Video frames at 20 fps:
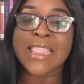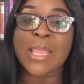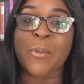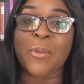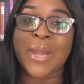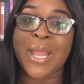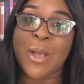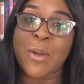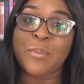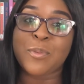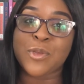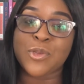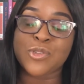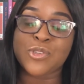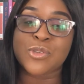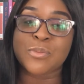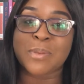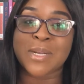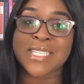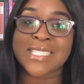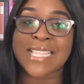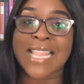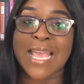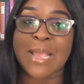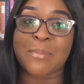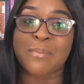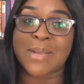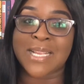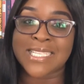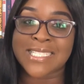that would help YouTubers
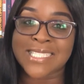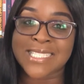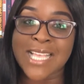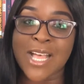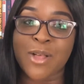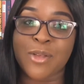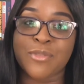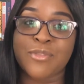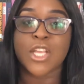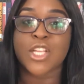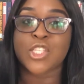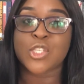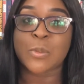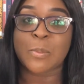like myself yourself